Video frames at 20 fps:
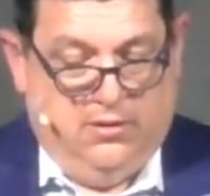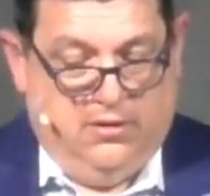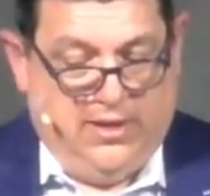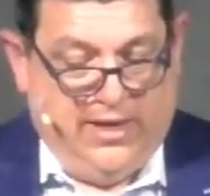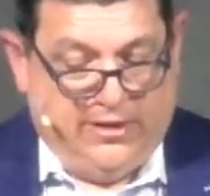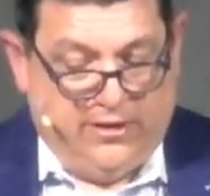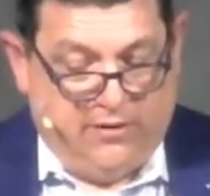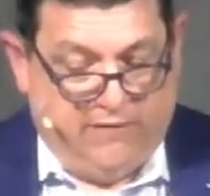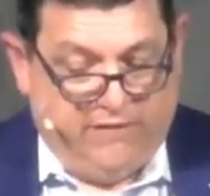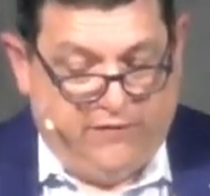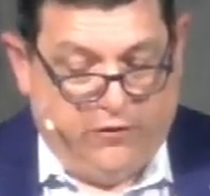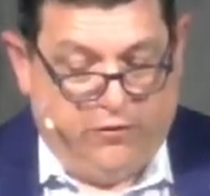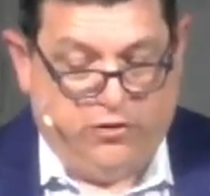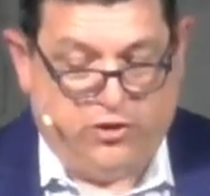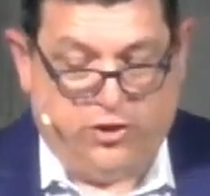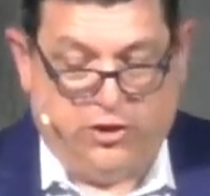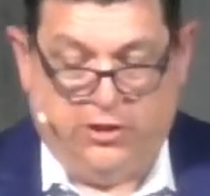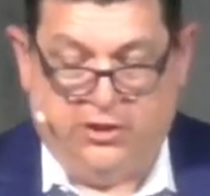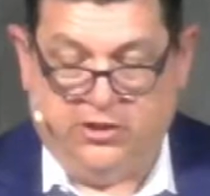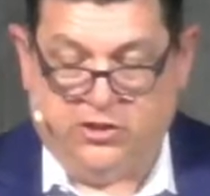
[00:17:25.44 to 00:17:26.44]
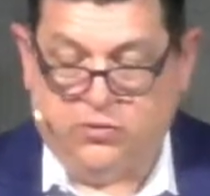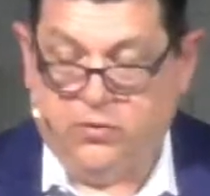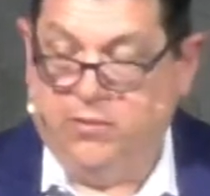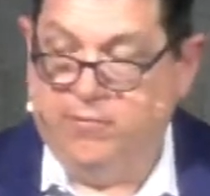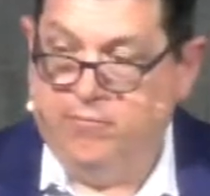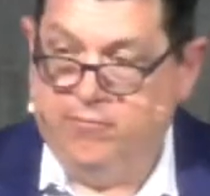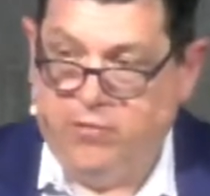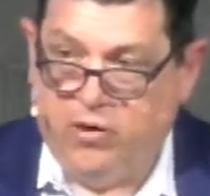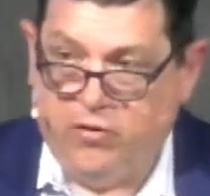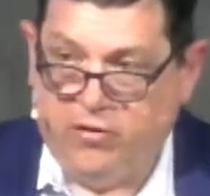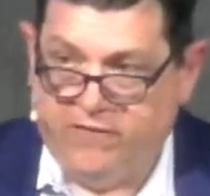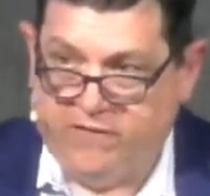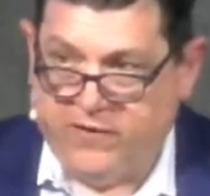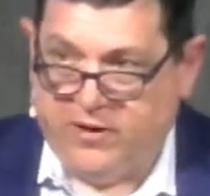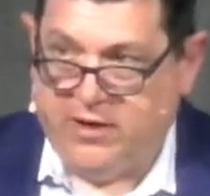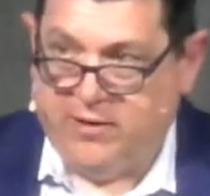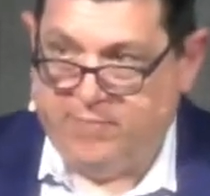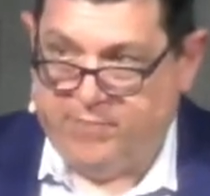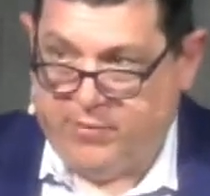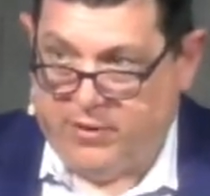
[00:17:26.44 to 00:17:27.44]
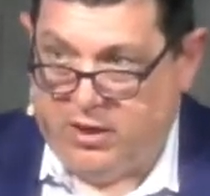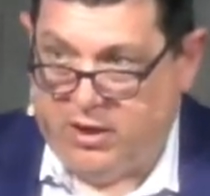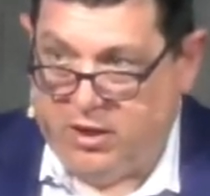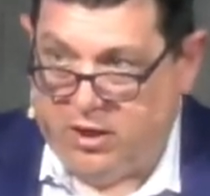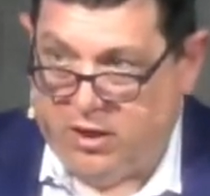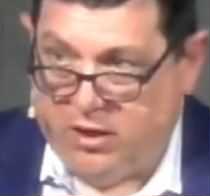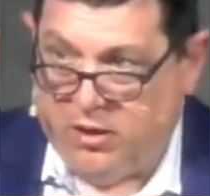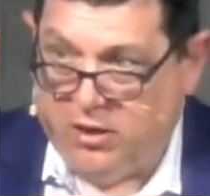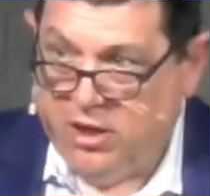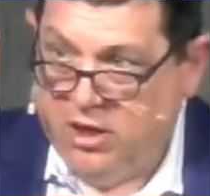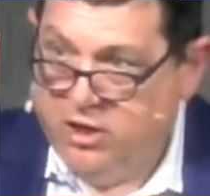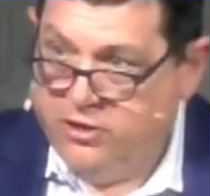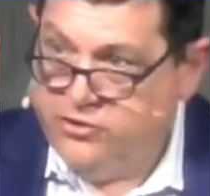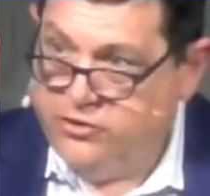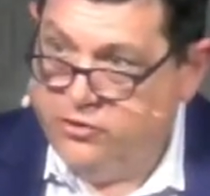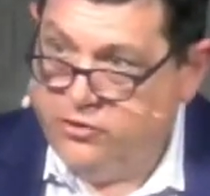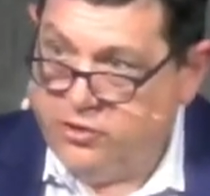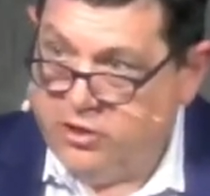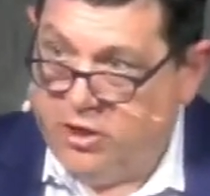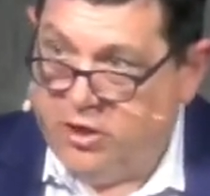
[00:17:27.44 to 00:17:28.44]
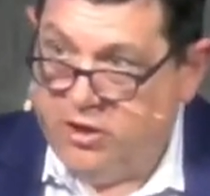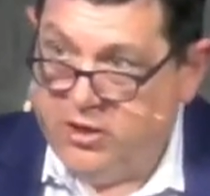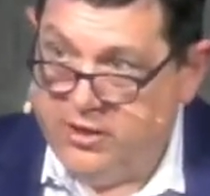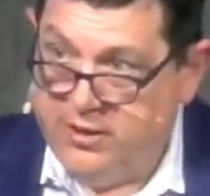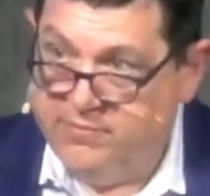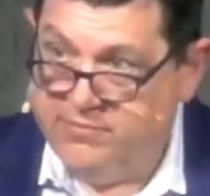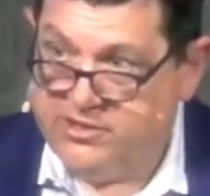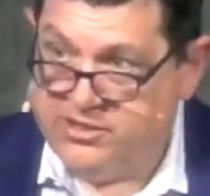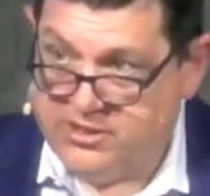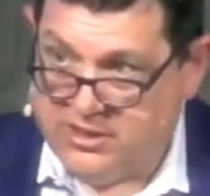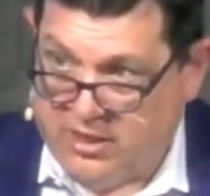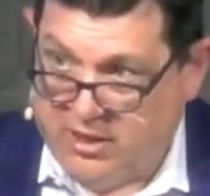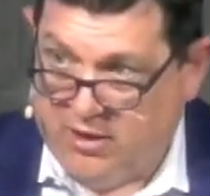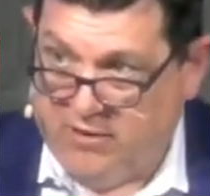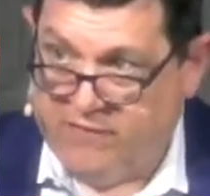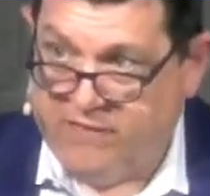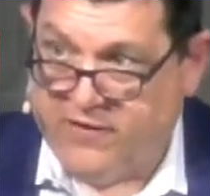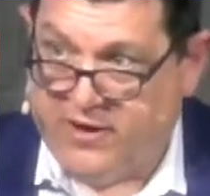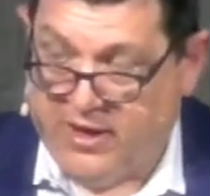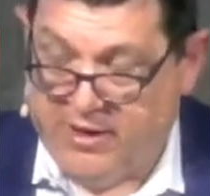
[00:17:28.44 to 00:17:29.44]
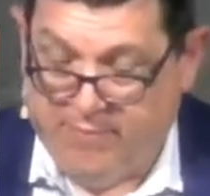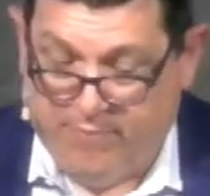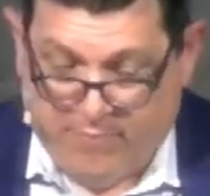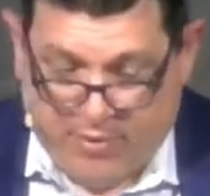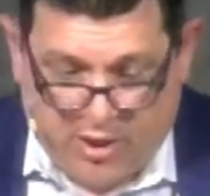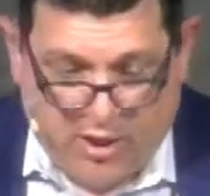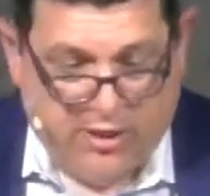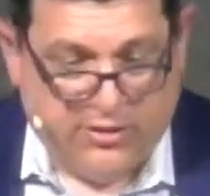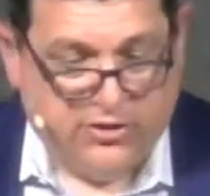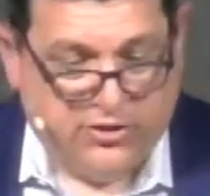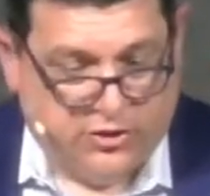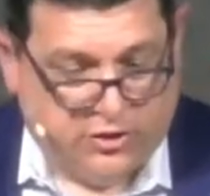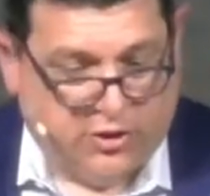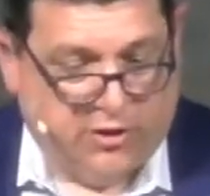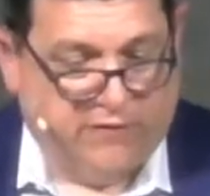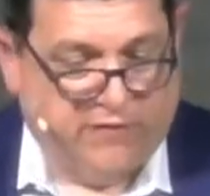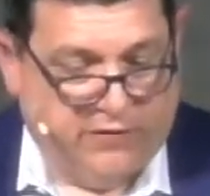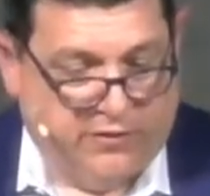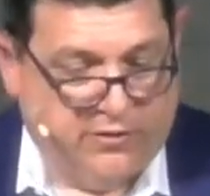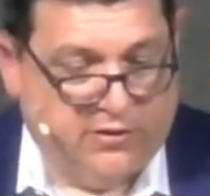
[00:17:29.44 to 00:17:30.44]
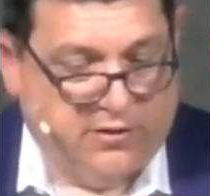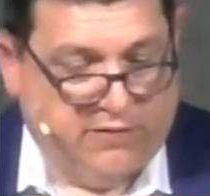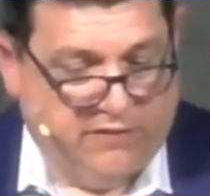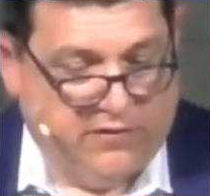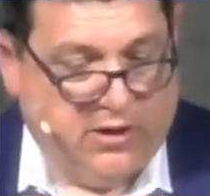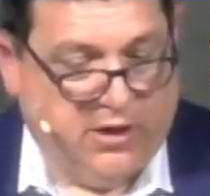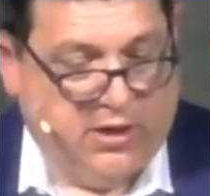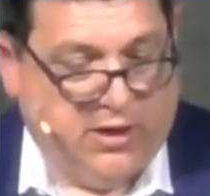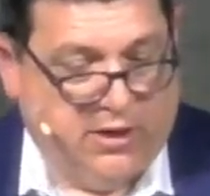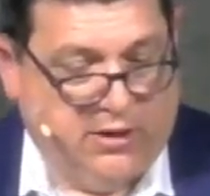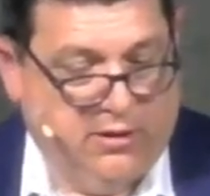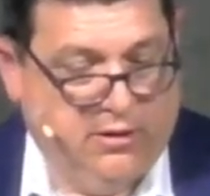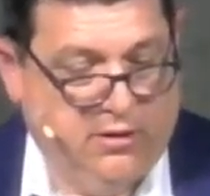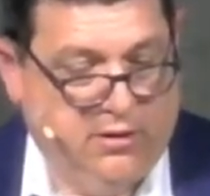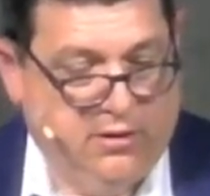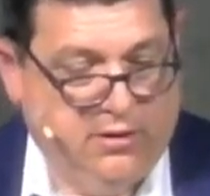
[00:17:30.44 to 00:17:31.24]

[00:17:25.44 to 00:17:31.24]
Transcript: that devotion is what motivated Paul to call himself a bondservant of God.